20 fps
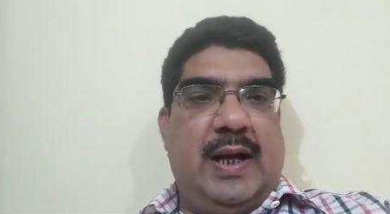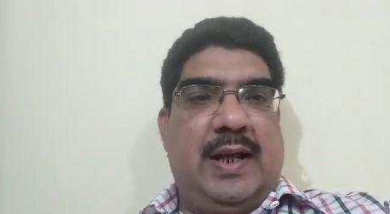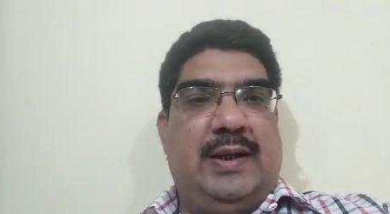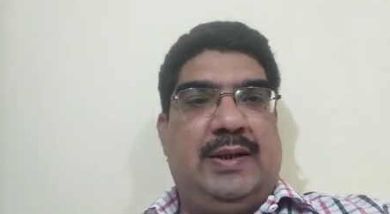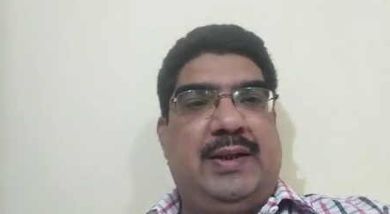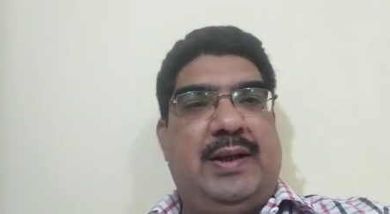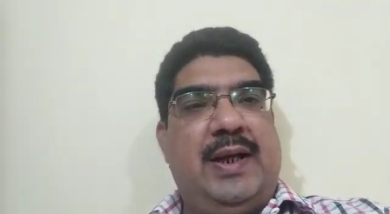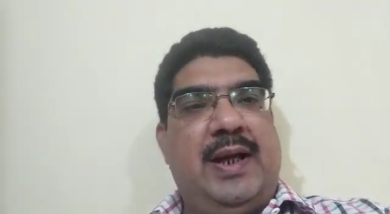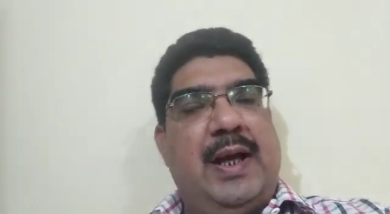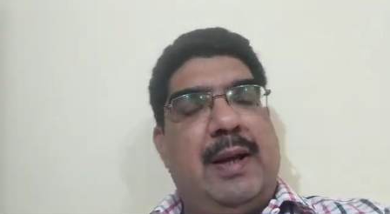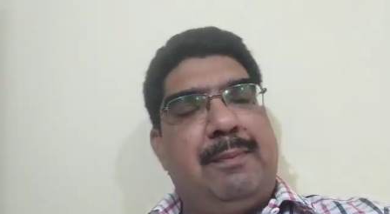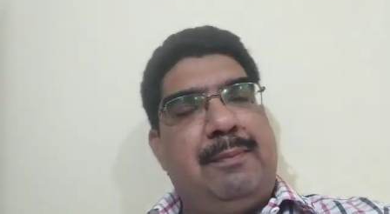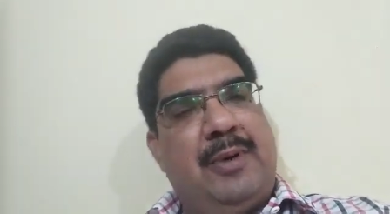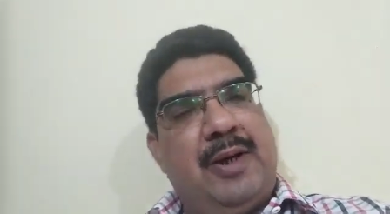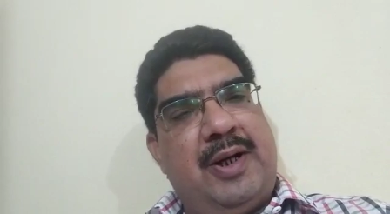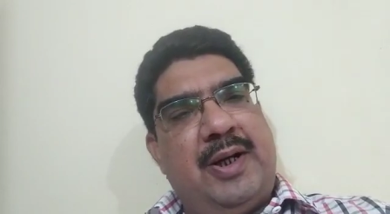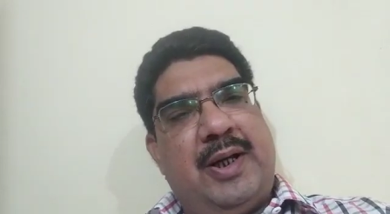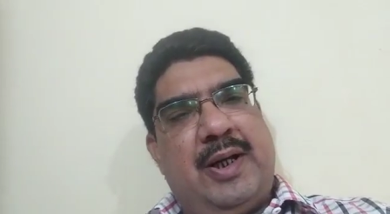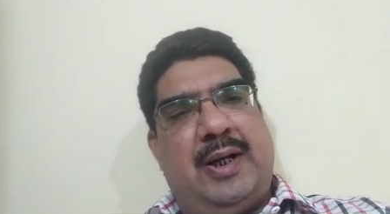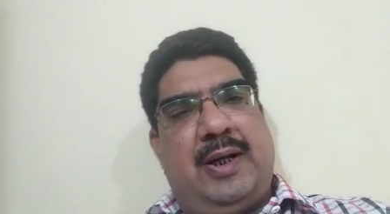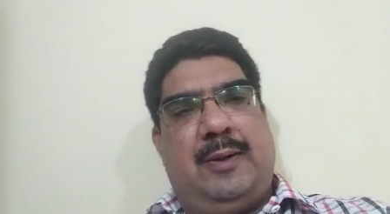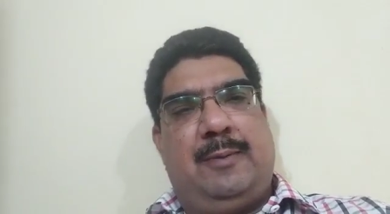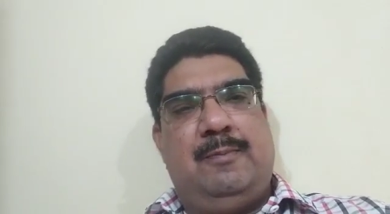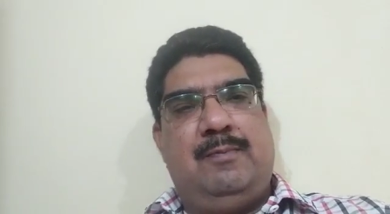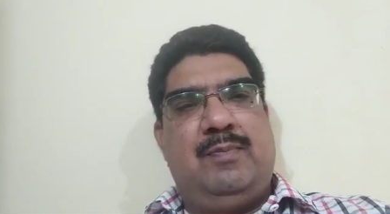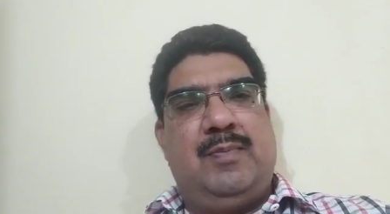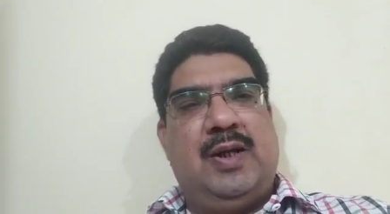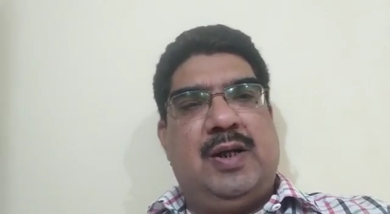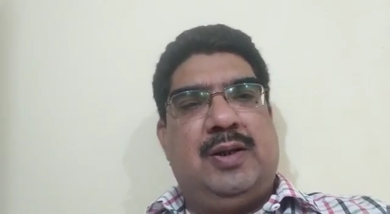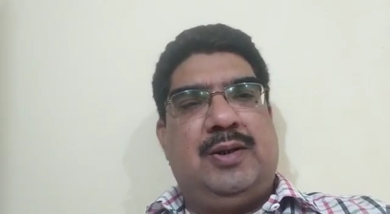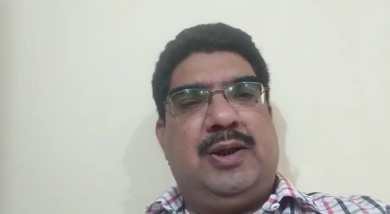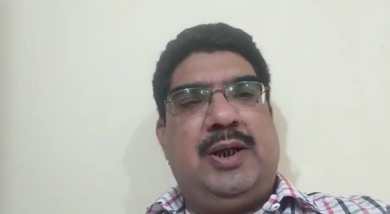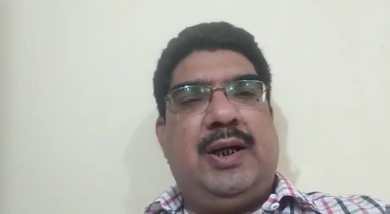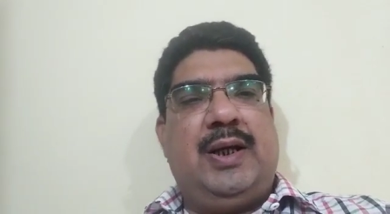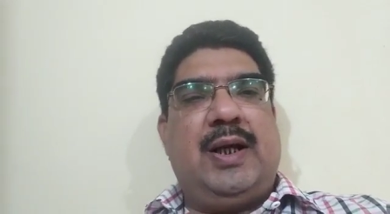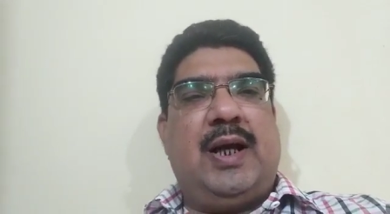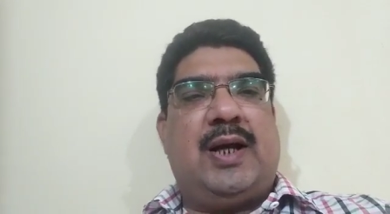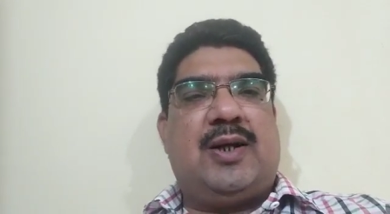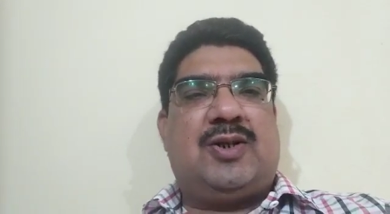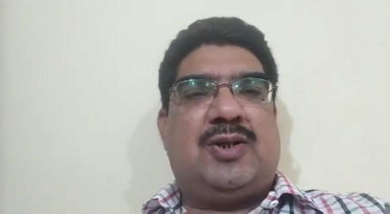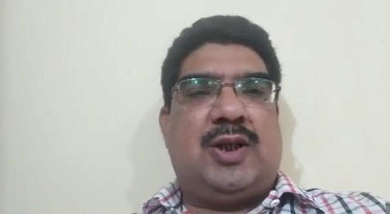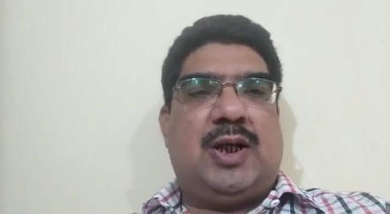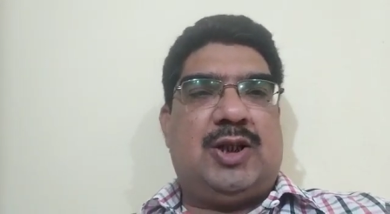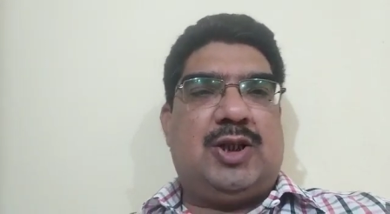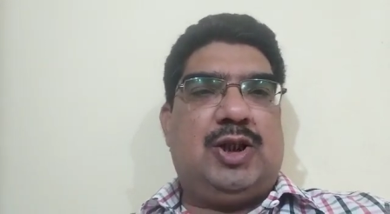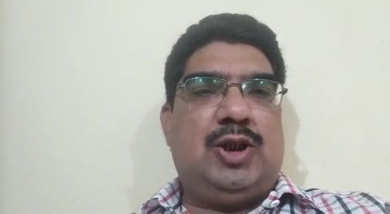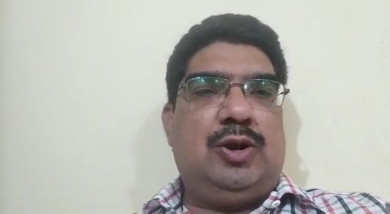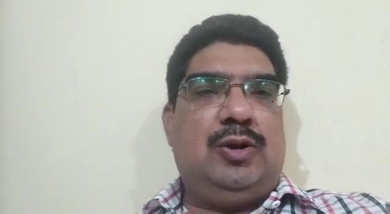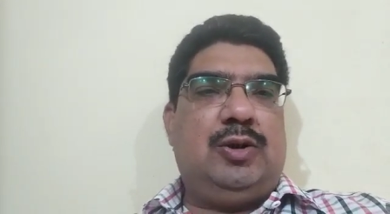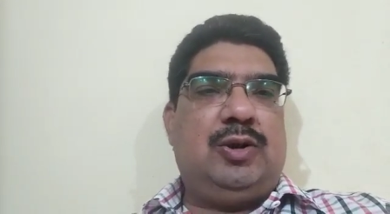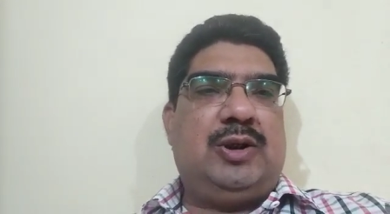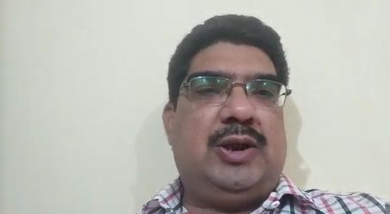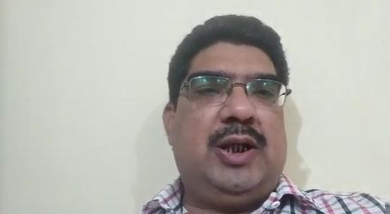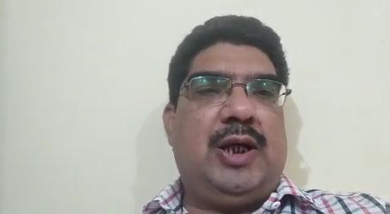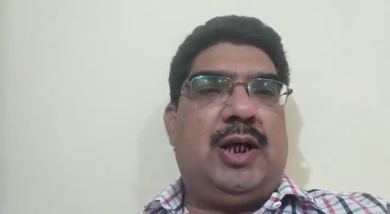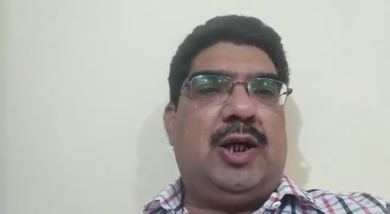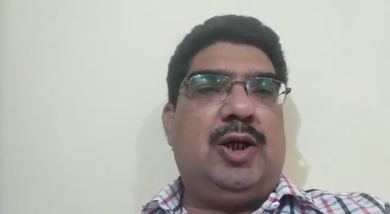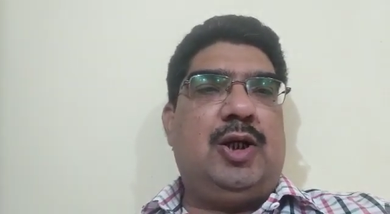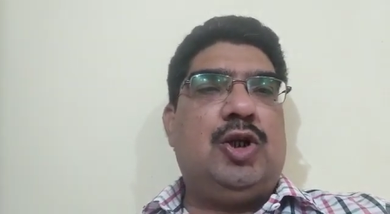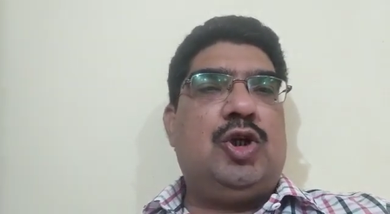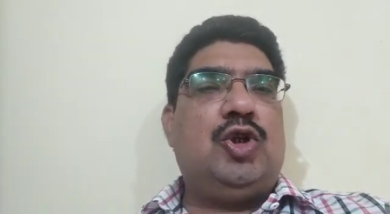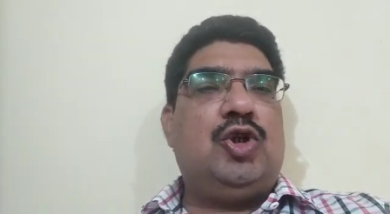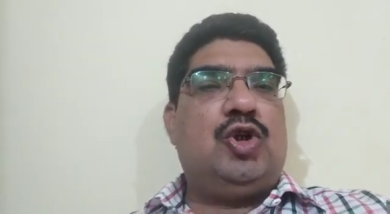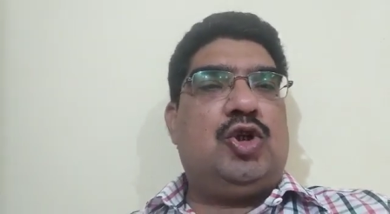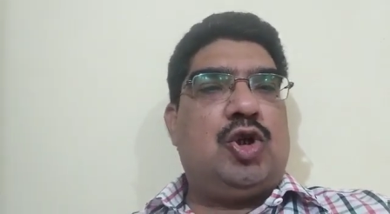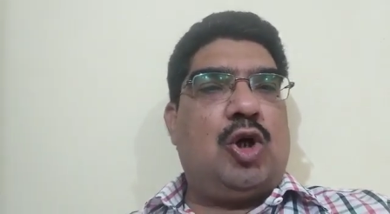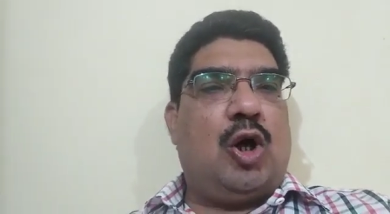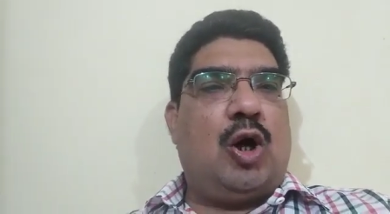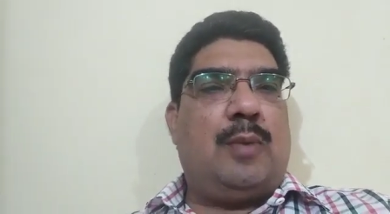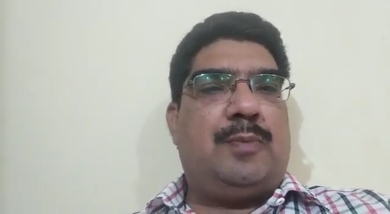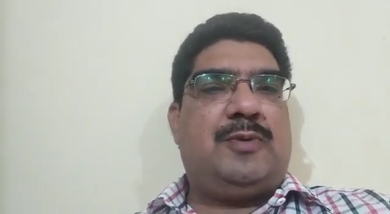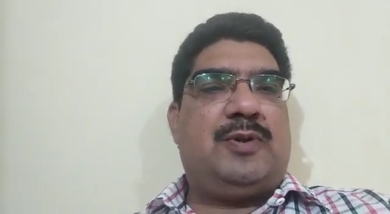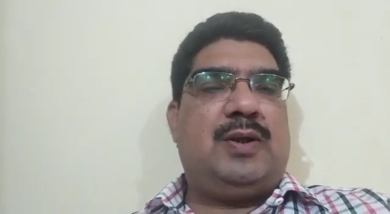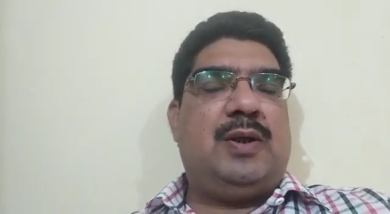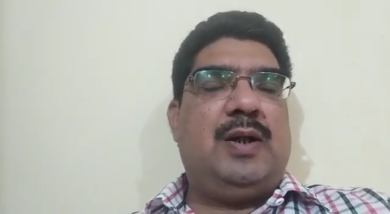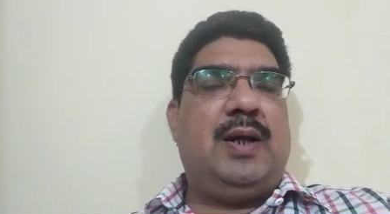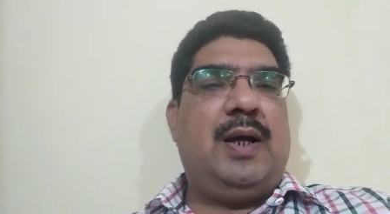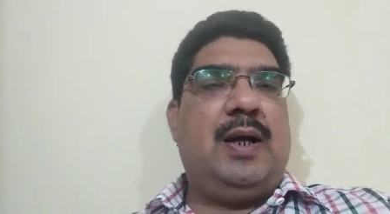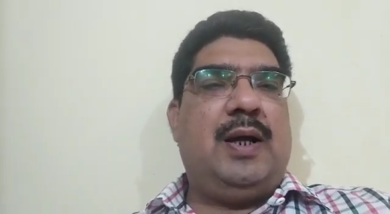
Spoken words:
and they every day they are searching their jobs.